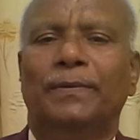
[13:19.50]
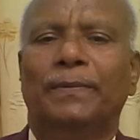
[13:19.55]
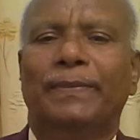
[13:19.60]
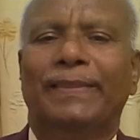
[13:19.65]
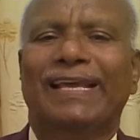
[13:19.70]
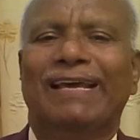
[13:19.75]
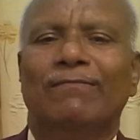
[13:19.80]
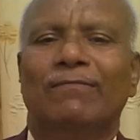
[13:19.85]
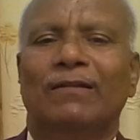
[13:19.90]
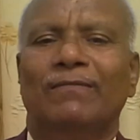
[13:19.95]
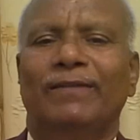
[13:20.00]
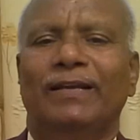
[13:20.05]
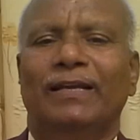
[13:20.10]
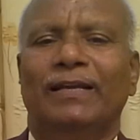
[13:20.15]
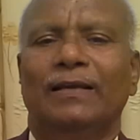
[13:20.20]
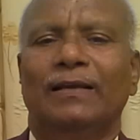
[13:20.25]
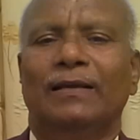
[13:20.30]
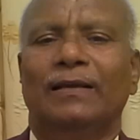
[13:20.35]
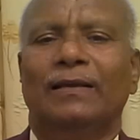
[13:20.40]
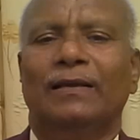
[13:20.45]
There will
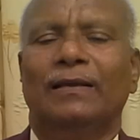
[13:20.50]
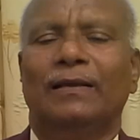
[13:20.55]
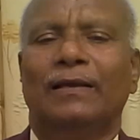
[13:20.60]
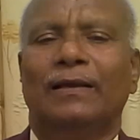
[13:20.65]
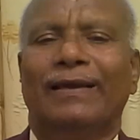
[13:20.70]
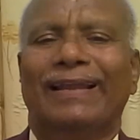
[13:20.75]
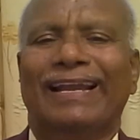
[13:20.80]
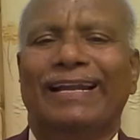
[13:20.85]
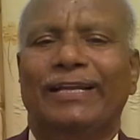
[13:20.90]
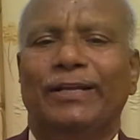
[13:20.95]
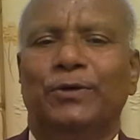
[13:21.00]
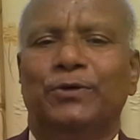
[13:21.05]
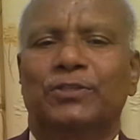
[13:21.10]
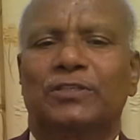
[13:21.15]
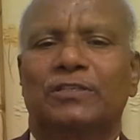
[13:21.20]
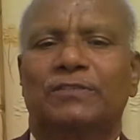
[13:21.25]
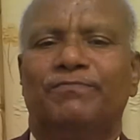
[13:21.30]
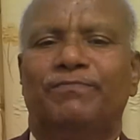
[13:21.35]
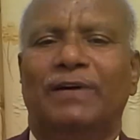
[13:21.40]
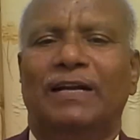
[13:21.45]
be
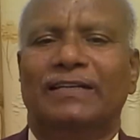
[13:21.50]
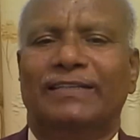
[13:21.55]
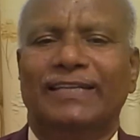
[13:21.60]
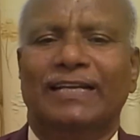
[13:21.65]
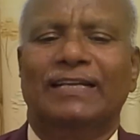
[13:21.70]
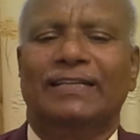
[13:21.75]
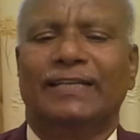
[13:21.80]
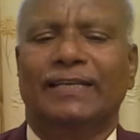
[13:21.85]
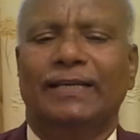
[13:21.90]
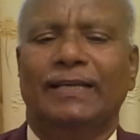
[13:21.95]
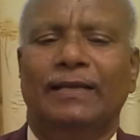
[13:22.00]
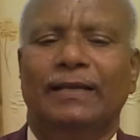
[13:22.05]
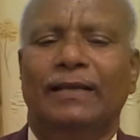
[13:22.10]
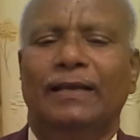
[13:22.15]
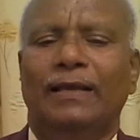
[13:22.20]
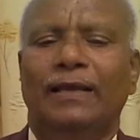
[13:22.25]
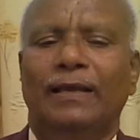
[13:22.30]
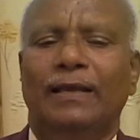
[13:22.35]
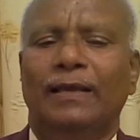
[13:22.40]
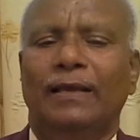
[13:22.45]
reduced fertility
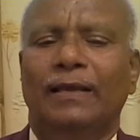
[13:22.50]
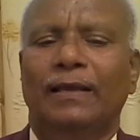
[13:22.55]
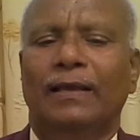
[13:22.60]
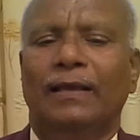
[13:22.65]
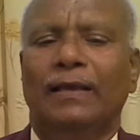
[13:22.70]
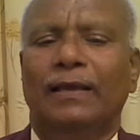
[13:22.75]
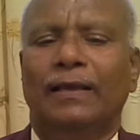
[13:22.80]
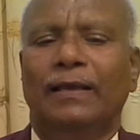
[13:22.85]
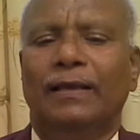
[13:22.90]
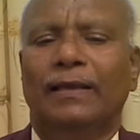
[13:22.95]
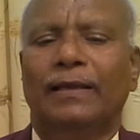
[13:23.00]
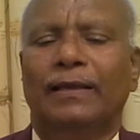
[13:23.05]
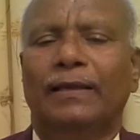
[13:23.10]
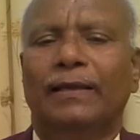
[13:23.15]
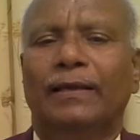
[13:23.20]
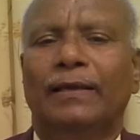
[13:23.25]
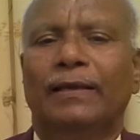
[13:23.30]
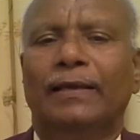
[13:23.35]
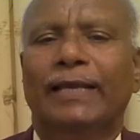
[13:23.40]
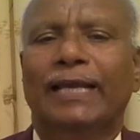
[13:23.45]

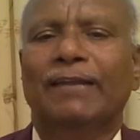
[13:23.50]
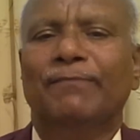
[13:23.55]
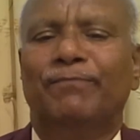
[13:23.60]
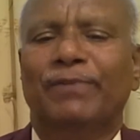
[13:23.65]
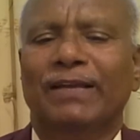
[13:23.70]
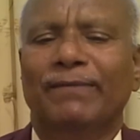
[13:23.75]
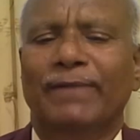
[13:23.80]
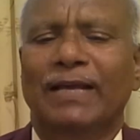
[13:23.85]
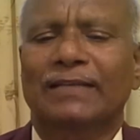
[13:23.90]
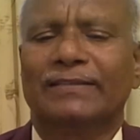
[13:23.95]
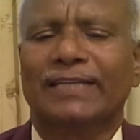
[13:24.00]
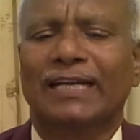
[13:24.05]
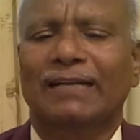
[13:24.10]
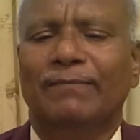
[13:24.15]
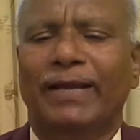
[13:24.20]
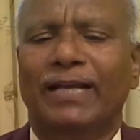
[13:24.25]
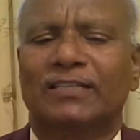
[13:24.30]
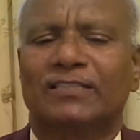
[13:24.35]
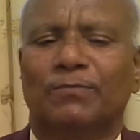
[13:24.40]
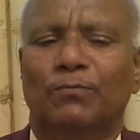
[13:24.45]
in females and
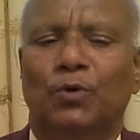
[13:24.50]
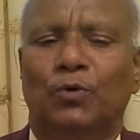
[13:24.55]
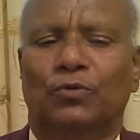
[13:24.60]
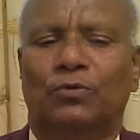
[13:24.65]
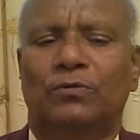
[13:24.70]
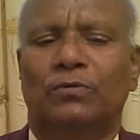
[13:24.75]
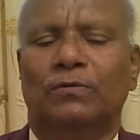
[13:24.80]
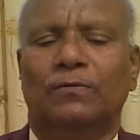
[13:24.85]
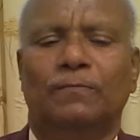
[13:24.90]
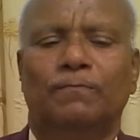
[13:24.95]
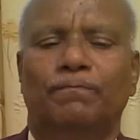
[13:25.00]
males both.